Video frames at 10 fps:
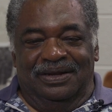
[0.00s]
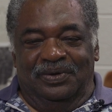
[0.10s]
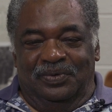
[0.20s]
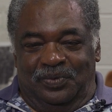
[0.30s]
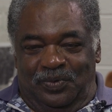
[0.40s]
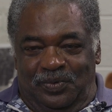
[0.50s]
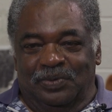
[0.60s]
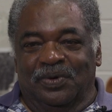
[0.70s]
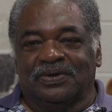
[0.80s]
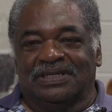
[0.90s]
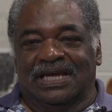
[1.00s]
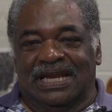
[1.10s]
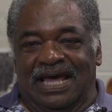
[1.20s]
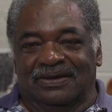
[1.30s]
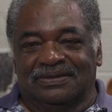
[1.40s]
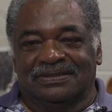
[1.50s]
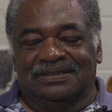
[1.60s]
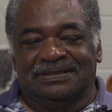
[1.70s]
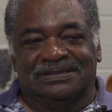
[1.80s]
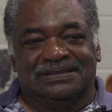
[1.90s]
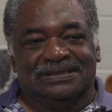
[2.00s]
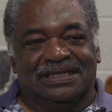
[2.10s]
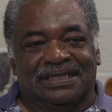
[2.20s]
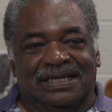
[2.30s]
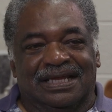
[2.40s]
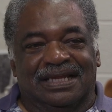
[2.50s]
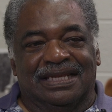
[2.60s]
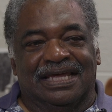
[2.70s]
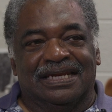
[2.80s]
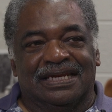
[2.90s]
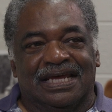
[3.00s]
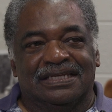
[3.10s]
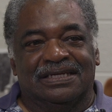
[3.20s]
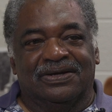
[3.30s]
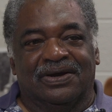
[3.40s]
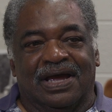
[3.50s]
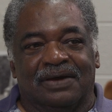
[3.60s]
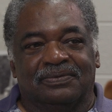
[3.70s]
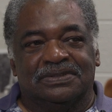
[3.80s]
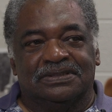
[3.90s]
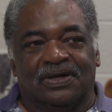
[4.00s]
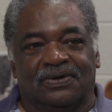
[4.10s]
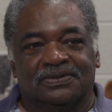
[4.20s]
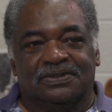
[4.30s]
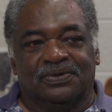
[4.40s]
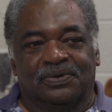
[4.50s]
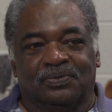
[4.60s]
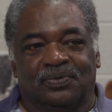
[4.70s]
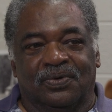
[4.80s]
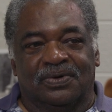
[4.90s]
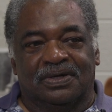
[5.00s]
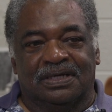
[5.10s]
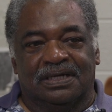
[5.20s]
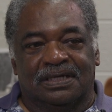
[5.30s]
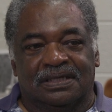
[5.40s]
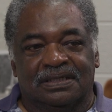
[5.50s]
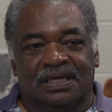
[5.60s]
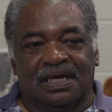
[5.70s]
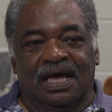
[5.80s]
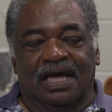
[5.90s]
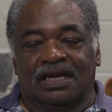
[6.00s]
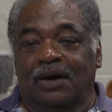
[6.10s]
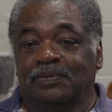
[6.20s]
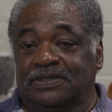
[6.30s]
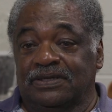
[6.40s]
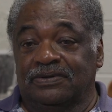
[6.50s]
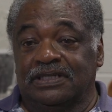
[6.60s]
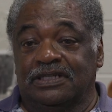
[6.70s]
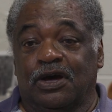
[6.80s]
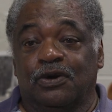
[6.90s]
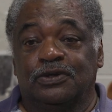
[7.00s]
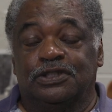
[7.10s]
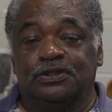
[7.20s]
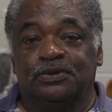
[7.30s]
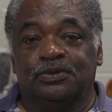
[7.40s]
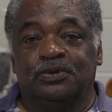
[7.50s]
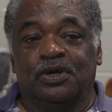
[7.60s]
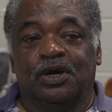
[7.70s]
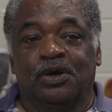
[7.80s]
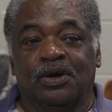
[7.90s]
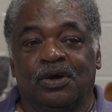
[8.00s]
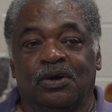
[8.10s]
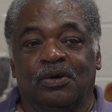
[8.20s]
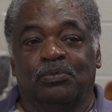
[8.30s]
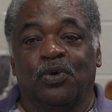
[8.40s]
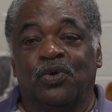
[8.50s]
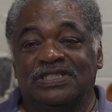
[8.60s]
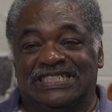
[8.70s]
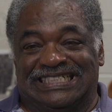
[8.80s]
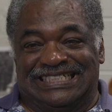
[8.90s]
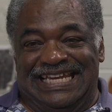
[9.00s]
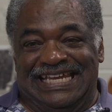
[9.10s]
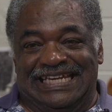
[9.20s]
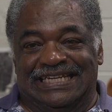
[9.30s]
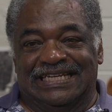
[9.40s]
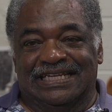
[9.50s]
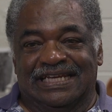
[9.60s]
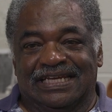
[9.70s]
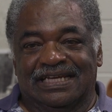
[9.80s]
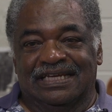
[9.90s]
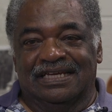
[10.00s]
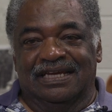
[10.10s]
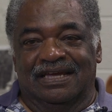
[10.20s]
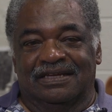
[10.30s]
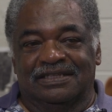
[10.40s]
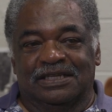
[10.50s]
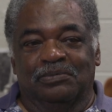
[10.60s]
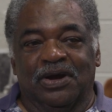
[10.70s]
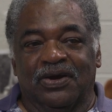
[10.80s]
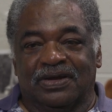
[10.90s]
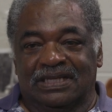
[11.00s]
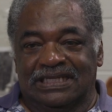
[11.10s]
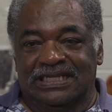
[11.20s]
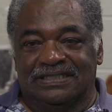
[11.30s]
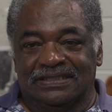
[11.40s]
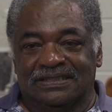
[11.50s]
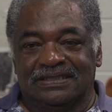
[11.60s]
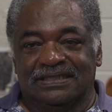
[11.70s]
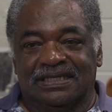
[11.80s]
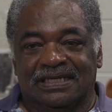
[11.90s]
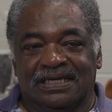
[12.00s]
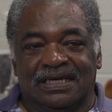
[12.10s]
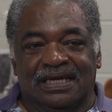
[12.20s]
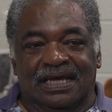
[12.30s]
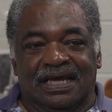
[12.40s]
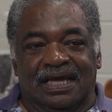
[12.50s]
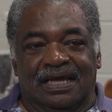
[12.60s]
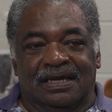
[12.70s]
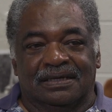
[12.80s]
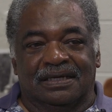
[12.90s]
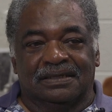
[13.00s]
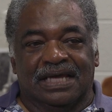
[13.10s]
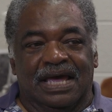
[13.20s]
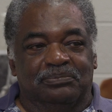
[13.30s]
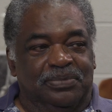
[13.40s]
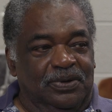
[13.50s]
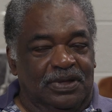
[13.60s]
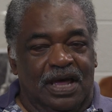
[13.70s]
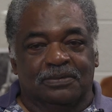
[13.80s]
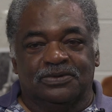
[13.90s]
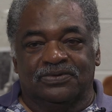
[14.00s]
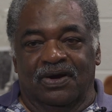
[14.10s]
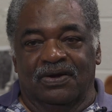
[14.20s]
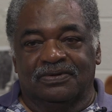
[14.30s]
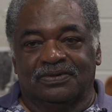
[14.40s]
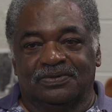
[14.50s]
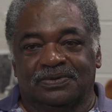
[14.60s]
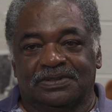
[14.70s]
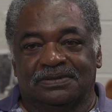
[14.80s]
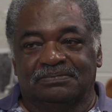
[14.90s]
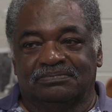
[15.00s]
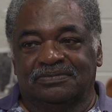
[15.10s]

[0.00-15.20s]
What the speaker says: we worked that out. Later that year, I was also awarded an opportunity to go to Boys State, the American Legion. A guy, Bill Armstrong, who is